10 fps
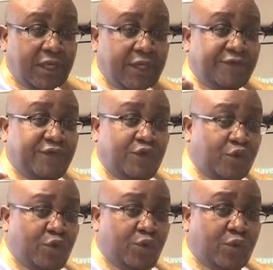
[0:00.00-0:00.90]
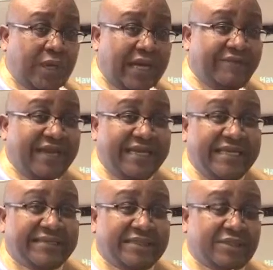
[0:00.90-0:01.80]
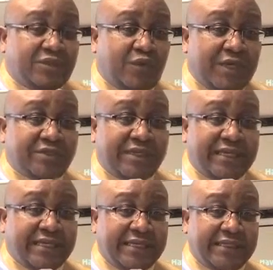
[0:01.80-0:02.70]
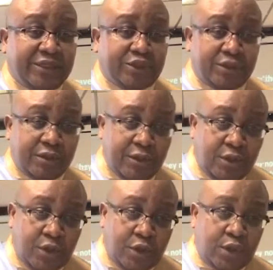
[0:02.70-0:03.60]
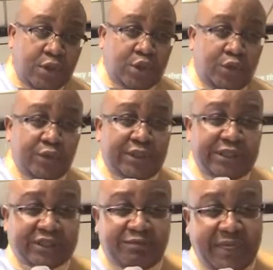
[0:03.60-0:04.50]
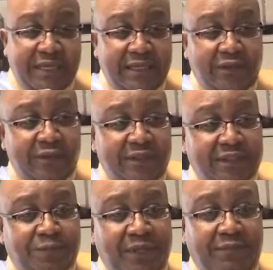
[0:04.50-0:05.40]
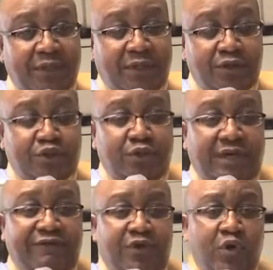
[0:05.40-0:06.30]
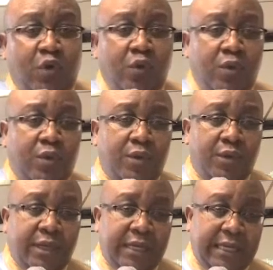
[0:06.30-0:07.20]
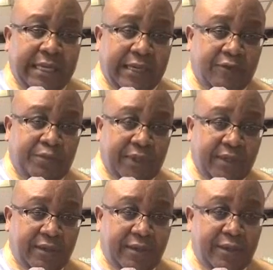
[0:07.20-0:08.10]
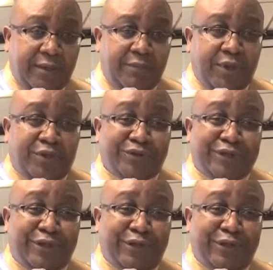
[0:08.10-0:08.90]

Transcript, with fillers: If you have any situation, any condition, don't dismay, don't despair because you have no help, Because the